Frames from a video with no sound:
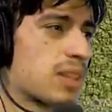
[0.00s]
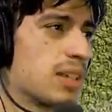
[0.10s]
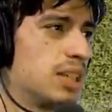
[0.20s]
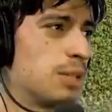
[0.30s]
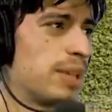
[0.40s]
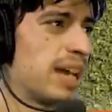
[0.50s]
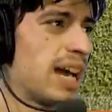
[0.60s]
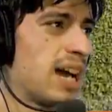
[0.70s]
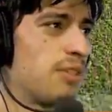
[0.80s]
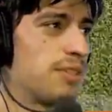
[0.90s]
And then we
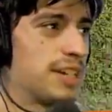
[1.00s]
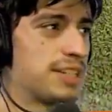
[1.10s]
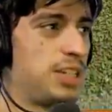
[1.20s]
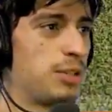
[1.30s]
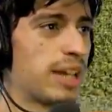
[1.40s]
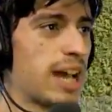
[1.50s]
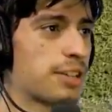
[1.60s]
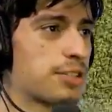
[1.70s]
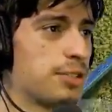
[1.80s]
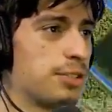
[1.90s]
have a steering
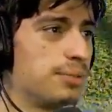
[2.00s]
axle,